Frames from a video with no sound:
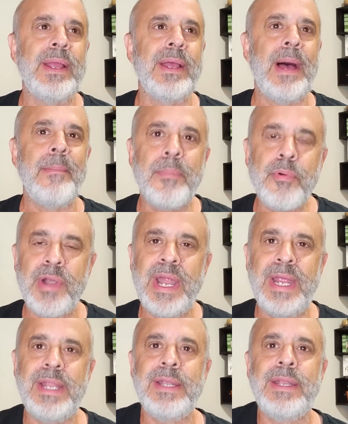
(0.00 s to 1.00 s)
I'm
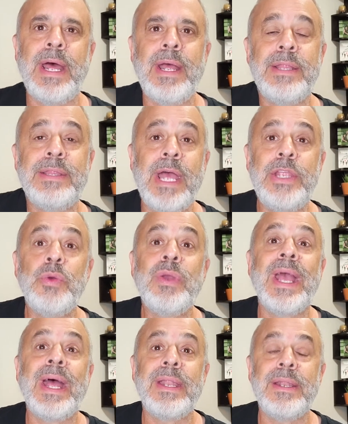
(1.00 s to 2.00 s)
praying that you
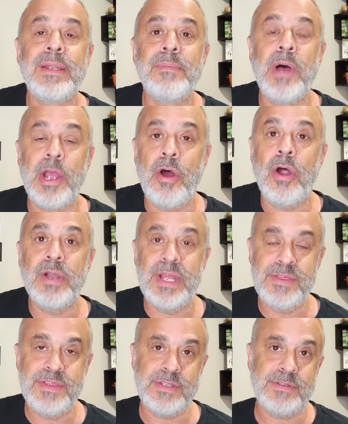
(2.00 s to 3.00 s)
get my heart
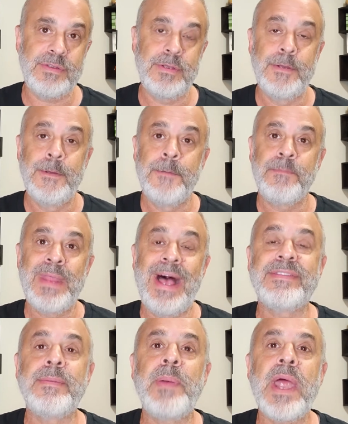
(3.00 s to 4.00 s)
in this.
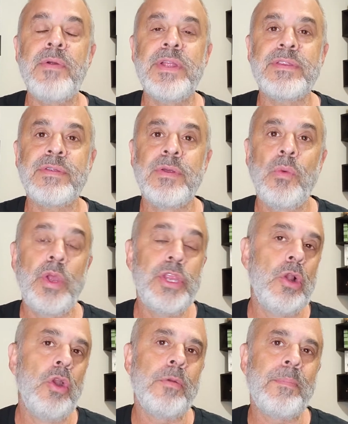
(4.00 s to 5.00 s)
As a parent, when
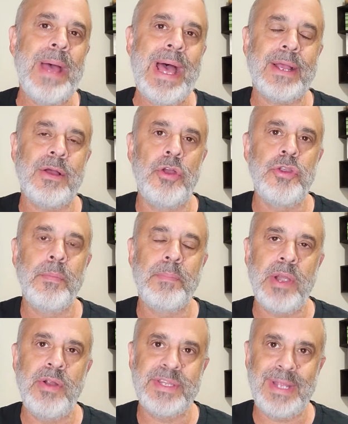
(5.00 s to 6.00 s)
you look back on your
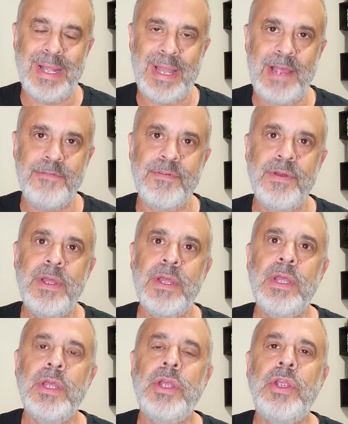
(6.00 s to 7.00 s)
parenting life,
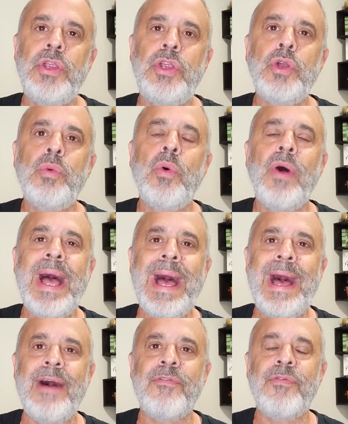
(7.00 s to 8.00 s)
you will
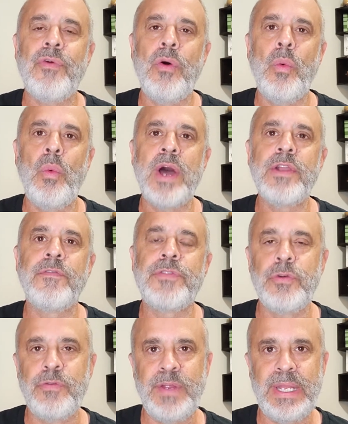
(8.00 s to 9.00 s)
have one of
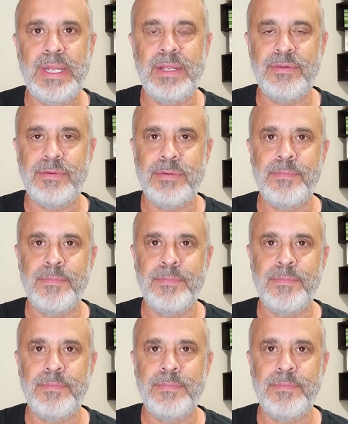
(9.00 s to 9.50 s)
two feelings,